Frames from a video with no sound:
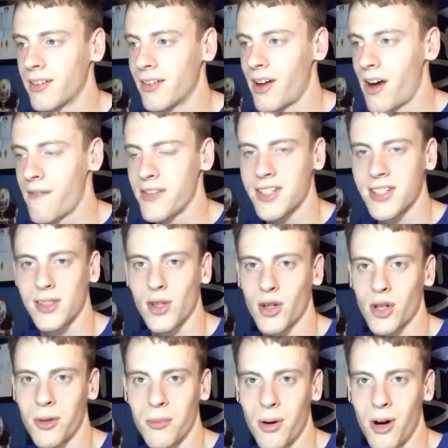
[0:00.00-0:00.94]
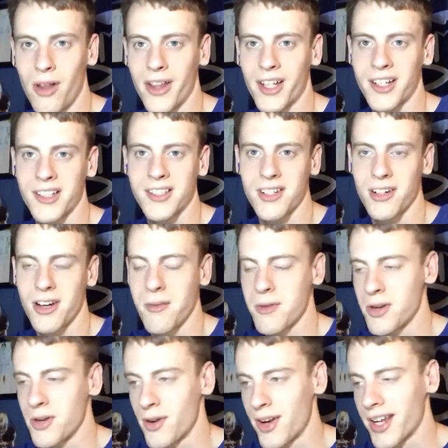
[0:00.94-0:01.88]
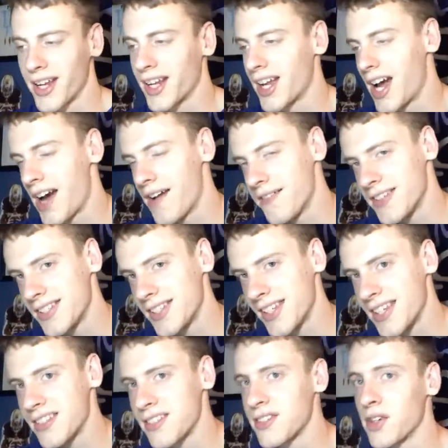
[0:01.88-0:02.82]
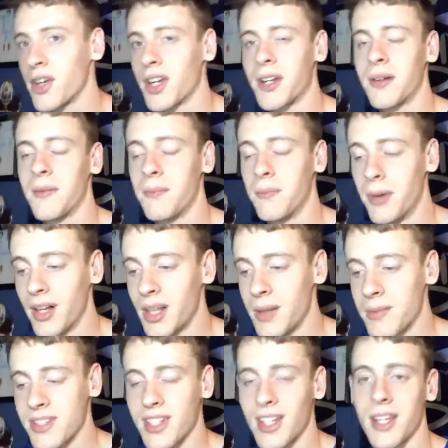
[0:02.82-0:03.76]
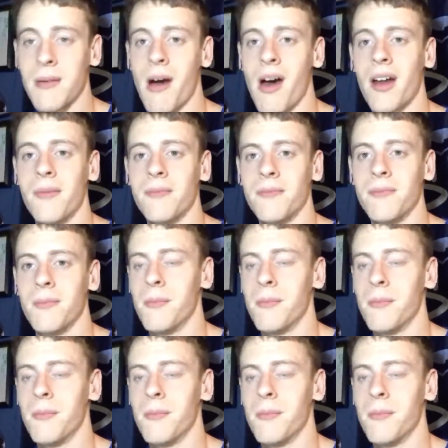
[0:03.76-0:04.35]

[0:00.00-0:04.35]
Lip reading: Obviously Logan Paul, I consider him annoying. Obviously he's annoying. But let me tell you about him.